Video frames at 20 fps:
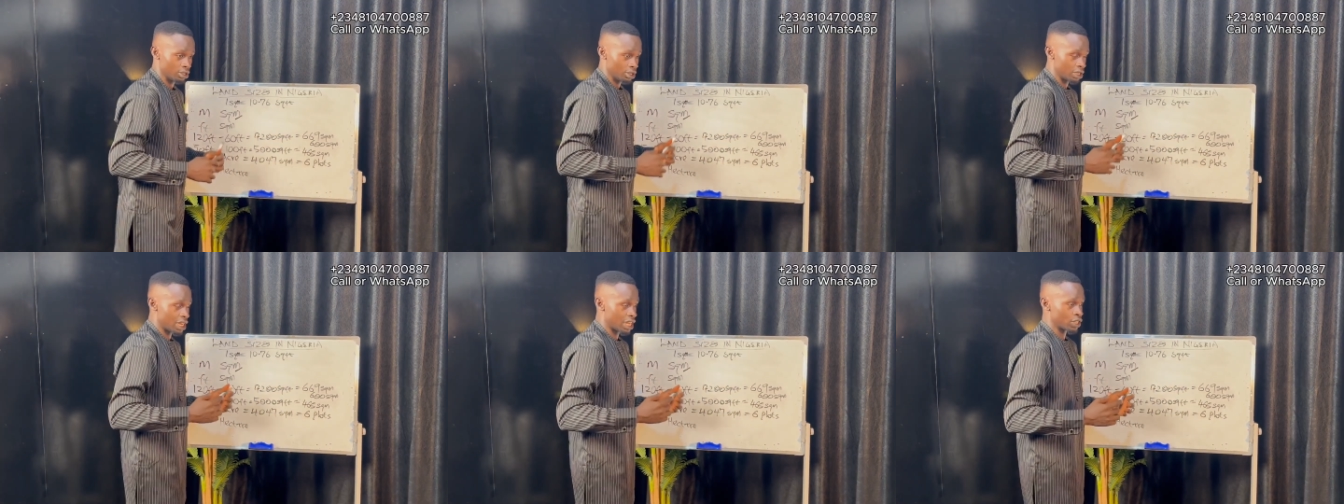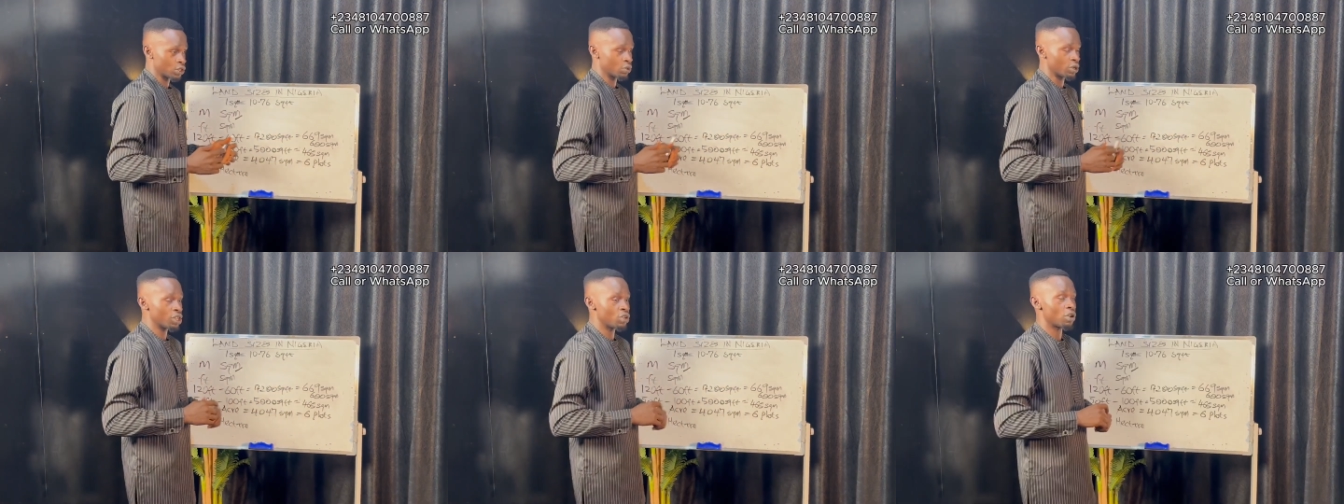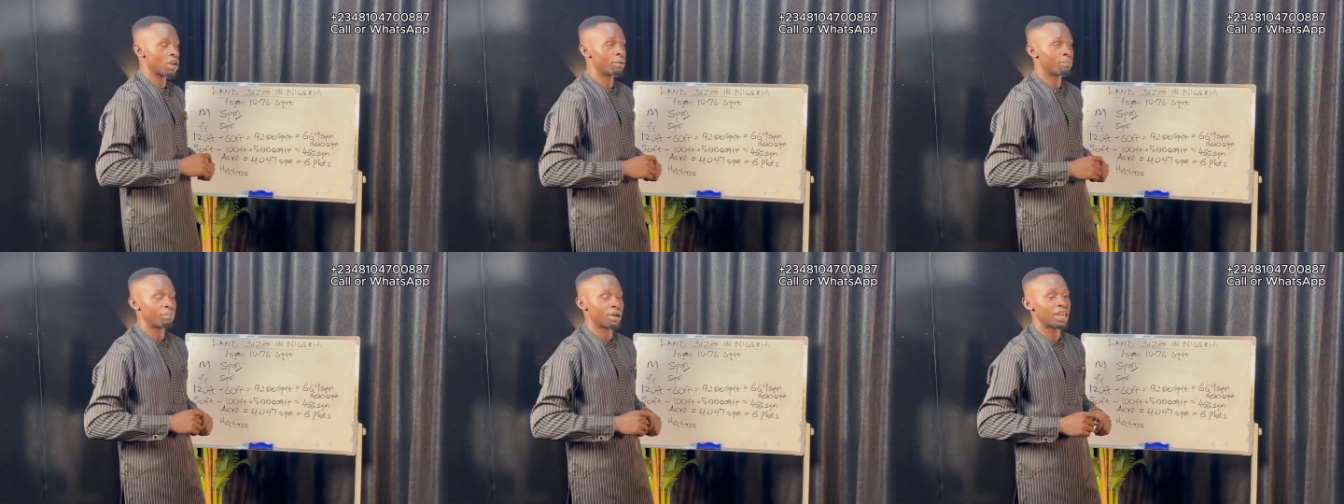That's when
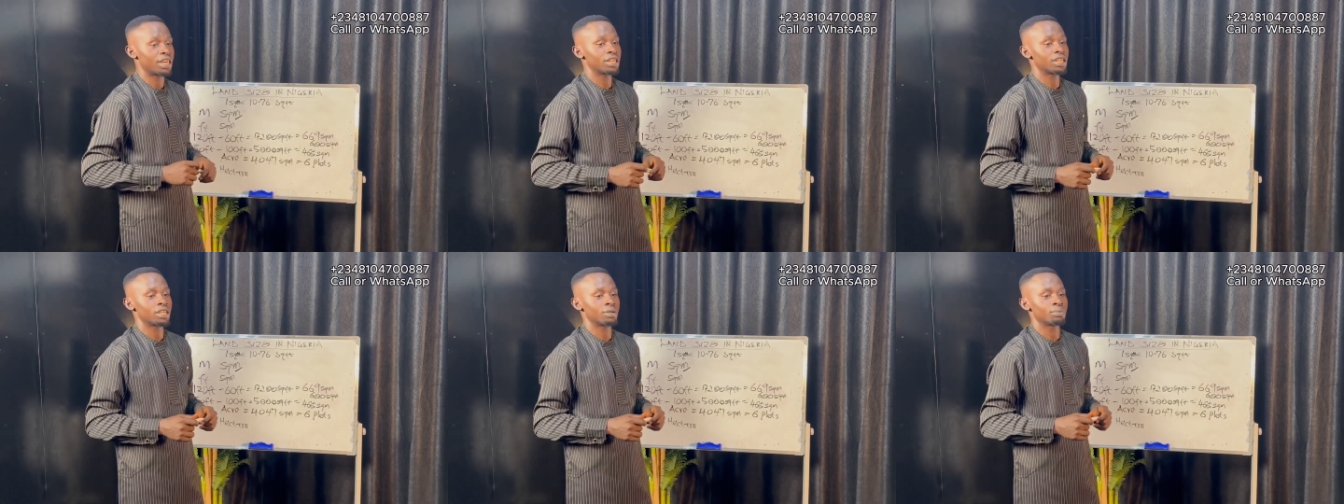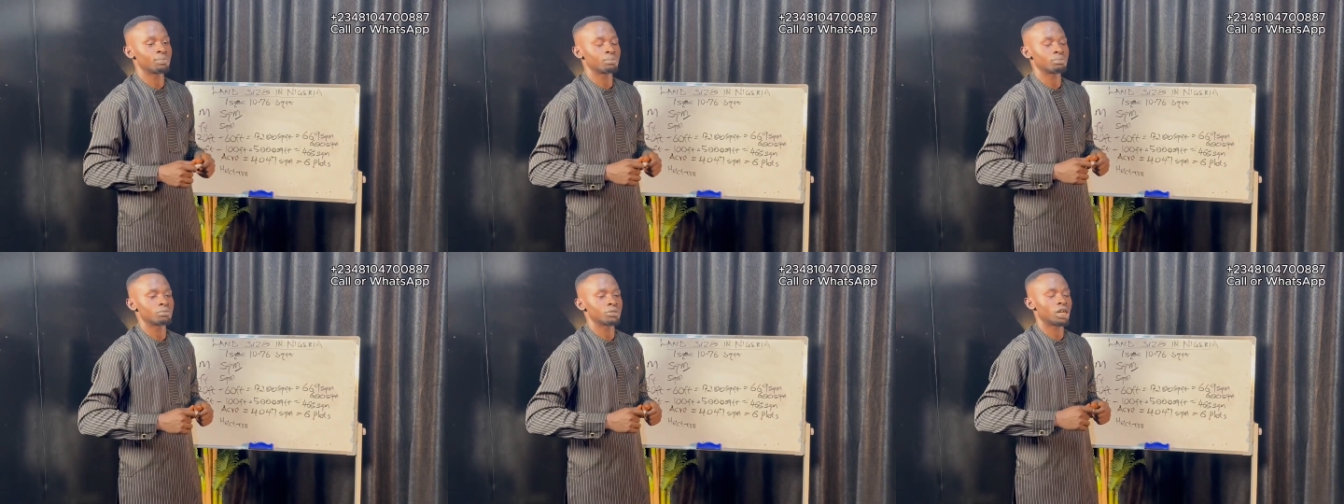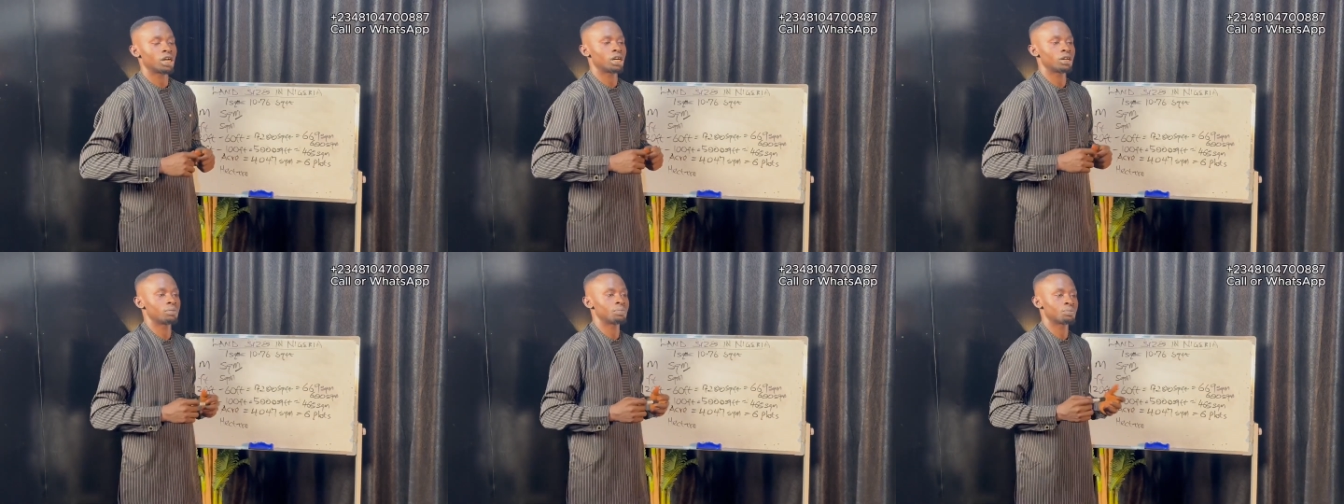you are buying a
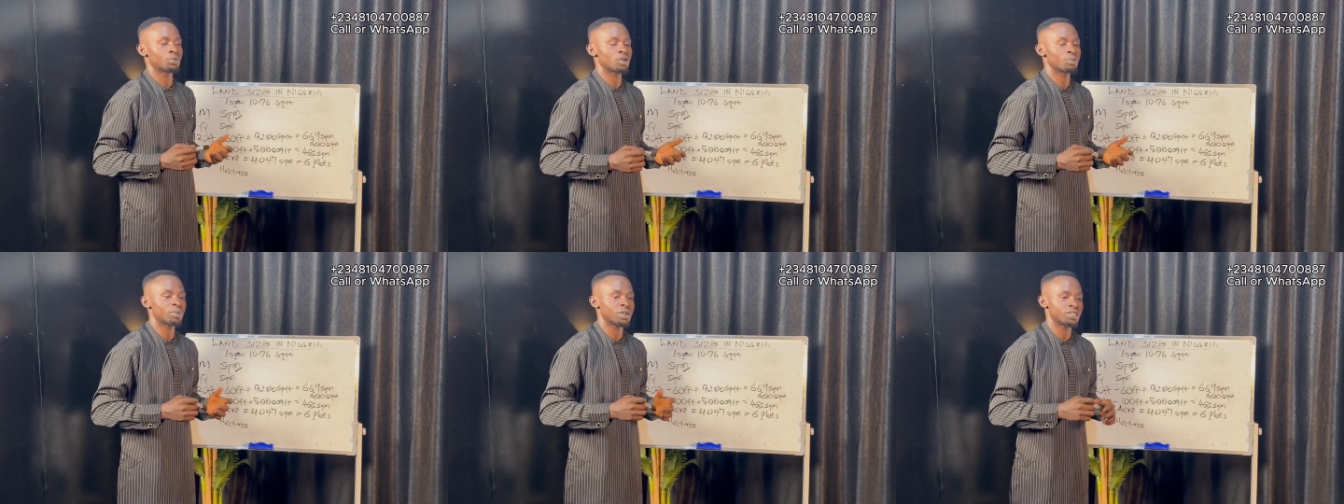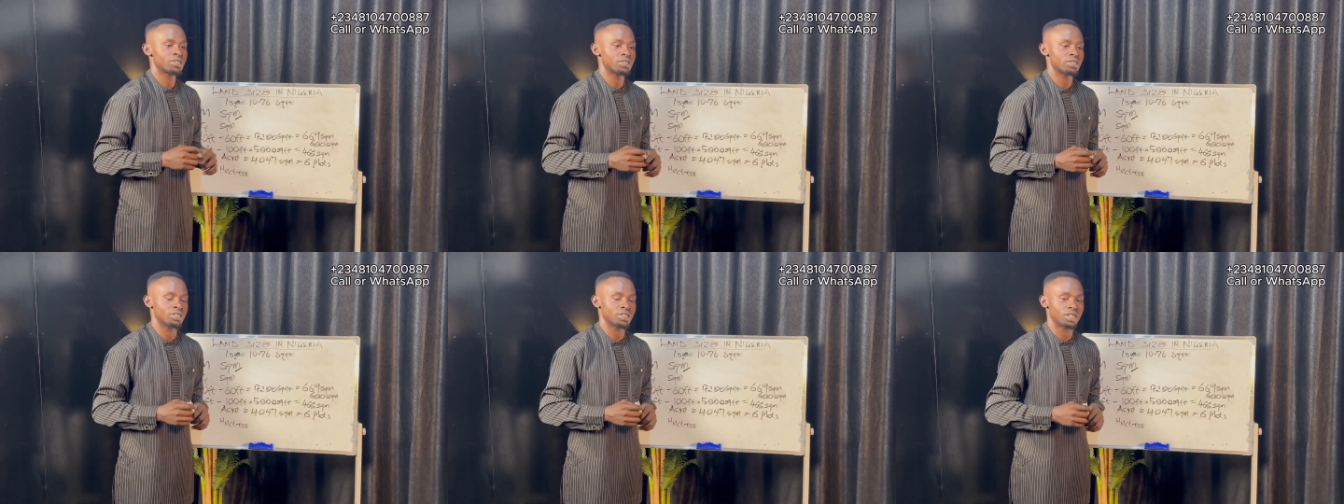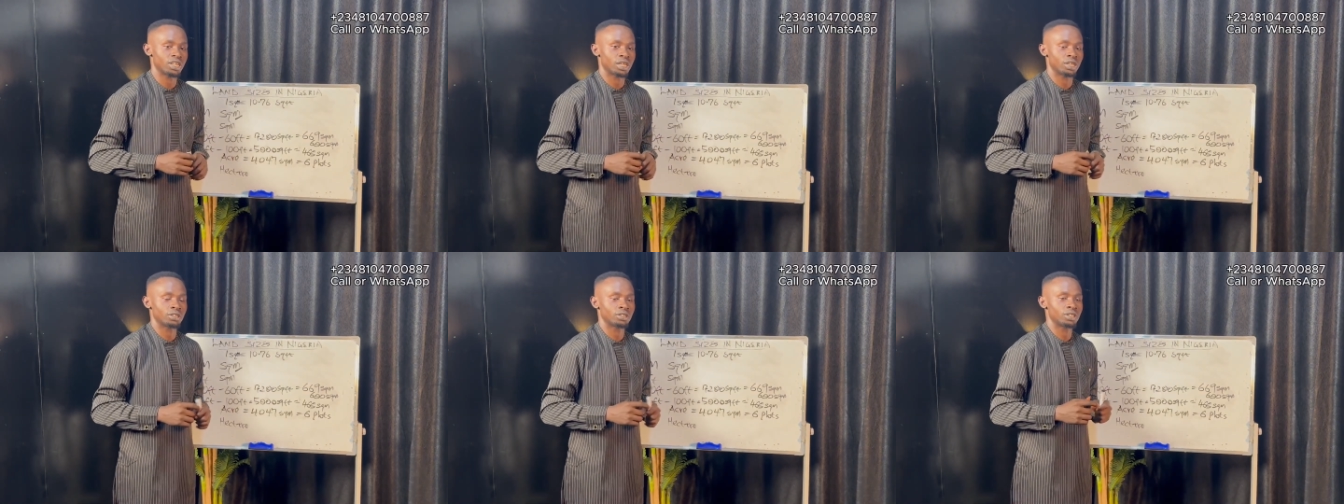properties
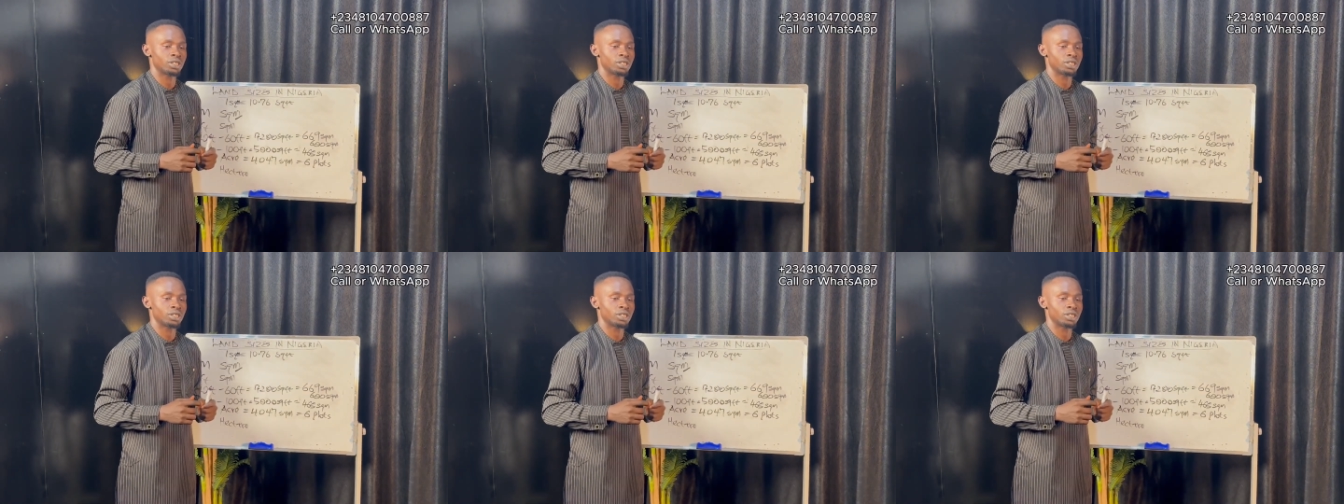in